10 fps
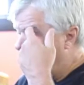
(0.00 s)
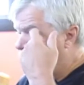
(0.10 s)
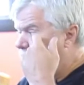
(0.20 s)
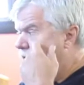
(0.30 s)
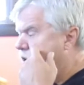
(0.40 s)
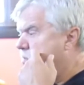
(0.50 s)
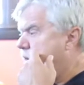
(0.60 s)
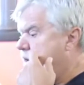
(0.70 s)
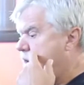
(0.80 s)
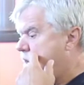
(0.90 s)
and go to the
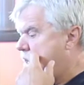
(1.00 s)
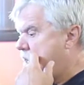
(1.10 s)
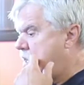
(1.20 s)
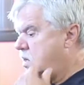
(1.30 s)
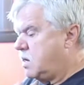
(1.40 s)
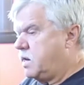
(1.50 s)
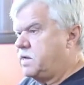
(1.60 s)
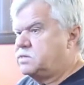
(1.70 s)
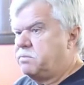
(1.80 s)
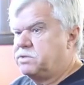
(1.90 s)
Army.
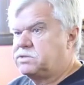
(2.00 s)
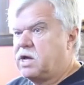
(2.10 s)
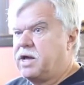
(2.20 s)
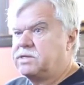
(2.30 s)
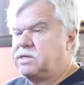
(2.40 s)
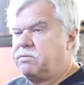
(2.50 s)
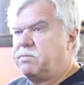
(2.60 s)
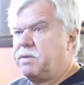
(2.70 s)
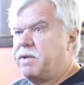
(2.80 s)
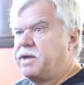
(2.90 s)
And he said besides,
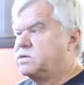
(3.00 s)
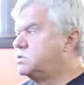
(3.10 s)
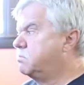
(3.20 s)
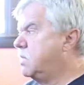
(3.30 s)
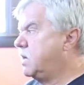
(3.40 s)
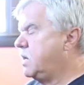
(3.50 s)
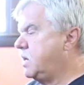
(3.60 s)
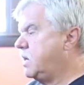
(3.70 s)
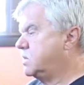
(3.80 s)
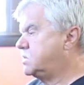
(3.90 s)
he would be making some
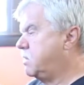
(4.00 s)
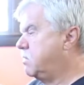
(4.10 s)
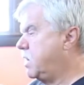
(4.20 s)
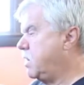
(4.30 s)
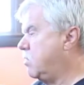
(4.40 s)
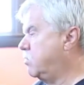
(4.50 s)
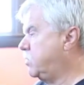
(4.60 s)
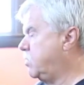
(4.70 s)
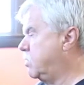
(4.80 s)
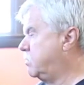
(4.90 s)
money and he could send money
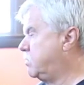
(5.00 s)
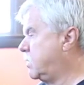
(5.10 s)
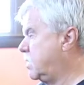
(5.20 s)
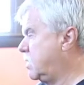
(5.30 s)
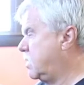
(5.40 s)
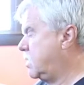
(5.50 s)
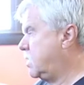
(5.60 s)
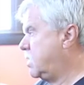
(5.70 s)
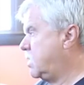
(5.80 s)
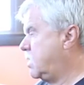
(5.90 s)
home to him.
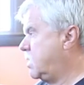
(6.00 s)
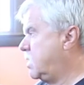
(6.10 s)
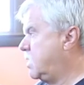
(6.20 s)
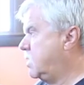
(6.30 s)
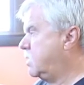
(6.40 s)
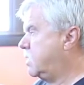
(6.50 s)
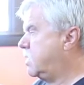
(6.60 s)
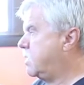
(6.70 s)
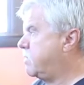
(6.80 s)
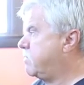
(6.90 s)

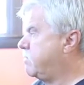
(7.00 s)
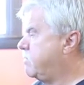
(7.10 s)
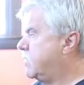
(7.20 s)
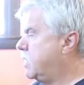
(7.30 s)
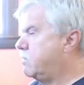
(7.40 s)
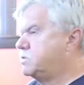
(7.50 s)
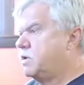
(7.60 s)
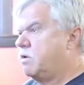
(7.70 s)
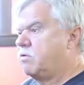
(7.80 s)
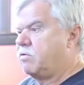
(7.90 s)
And that
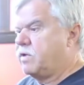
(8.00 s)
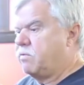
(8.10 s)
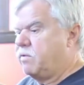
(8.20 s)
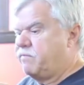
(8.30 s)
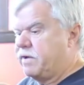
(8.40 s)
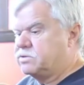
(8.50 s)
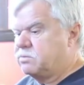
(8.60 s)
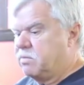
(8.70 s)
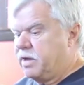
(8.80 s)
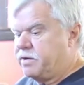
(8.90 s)
was another thing. We
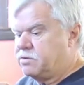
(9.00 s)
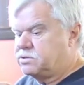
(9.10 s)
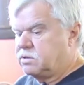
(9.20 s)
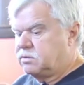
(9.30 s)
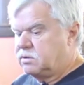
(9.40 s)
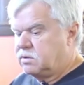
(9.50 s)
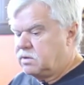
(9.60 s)
found some letters